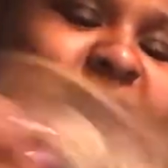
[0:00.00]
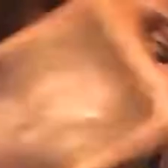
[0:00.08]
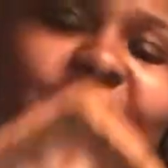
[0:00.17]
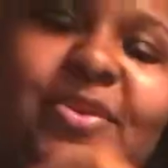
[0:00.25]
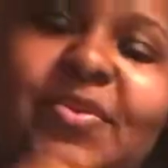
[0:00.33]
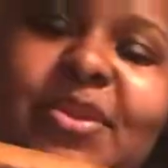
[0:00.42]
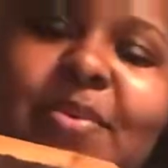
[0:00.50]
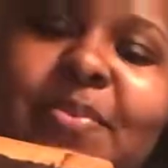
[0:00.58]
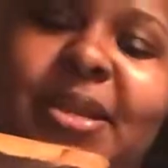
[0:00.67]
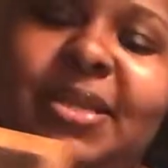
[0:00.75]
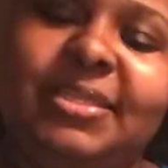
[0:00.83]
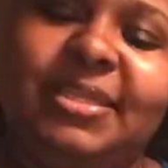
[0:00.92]
you and
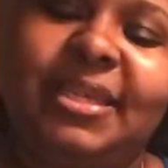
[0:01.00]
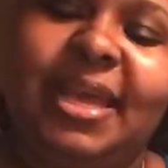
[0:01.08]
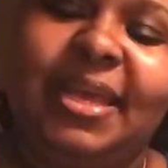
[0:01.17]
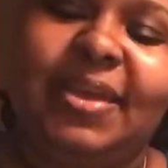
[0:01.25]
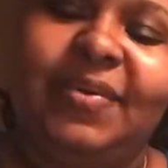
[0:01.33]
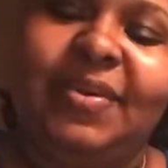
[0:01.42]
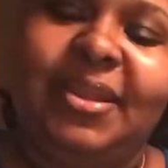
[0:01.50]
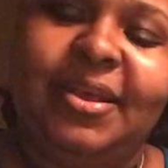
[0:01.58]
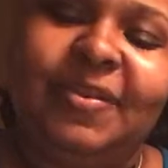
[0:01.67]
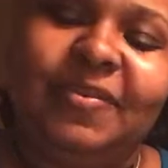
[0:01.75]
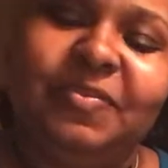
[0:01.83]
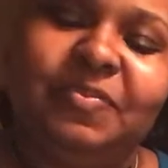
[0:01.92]
your person got going
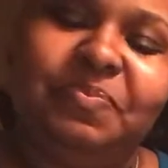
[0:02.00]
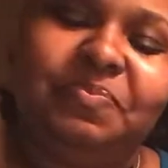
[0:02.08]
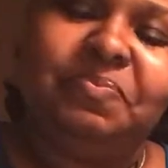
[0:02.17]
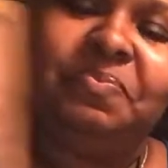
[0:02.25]
on